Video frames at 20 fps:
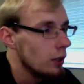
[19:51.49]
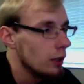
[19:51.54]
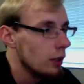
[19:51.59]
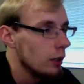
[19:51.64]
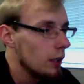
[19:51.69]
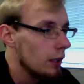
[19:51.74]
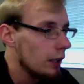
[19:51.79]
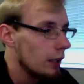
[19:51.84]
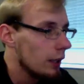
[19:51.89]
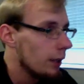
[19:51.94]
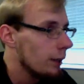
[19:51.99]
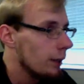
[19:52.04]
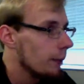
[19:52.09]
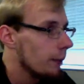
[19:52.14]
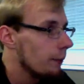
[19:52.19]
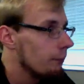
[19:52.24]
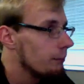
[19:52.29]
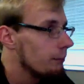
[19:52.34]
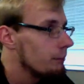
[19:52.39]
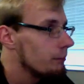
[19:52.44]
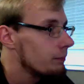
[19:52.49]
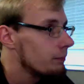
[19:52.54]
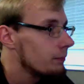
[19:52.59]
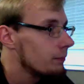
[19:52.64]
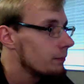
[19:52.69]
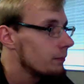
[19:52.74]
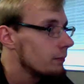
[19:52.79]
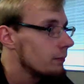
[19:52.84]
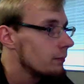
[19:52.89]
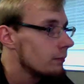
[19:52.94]
I'm
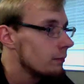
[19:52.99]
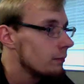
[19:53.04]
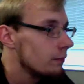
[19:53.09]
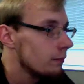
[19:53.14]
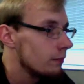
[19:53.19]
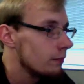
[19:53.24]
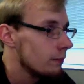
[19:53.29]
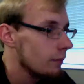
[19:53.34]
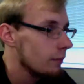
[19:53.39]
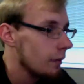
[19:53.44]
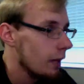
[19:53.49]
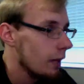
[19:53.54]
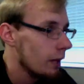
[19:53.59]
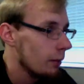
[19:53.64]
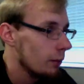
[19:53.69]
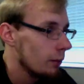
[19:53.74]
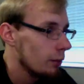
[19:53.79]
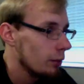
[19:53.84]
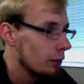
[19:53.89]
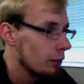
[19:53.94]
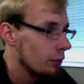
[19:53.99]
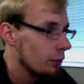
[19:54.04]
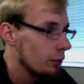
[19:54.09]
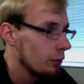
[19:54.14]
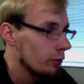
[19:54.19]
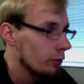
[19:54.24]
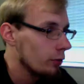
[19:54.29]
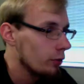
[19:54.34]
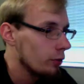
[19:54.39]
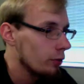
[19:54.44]
going to
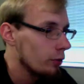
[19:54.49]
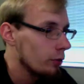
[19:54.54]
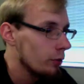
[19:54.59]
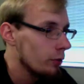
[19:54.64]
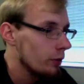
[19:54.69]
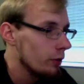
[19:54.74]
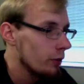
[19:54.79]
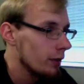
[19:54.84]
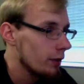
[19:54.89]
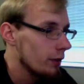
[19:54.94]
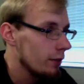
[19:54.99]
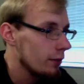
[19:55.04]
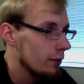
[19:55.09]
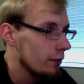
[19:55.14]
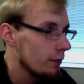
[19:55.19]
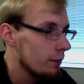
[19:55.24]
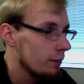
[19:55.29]
extrude this.